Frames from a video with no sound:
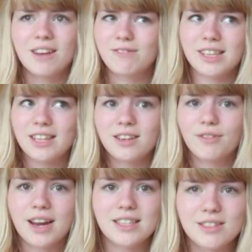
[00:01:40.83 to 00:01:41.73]
really good
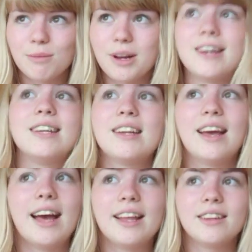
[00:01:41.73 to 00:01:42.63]
friends of mine,
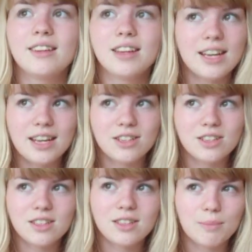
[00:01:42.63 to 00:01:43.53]
and it's
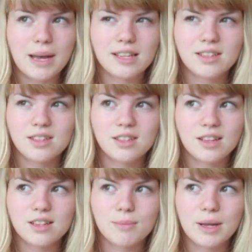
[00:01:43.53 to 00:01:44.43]
just the best.
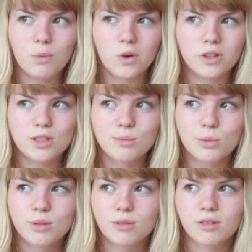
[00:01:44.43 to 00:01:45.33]
There's a big wasp
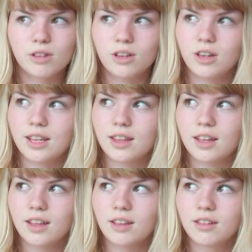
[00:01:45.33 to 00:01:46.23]
right
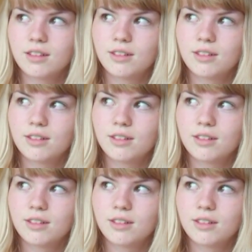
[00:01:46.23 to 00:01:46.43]
there.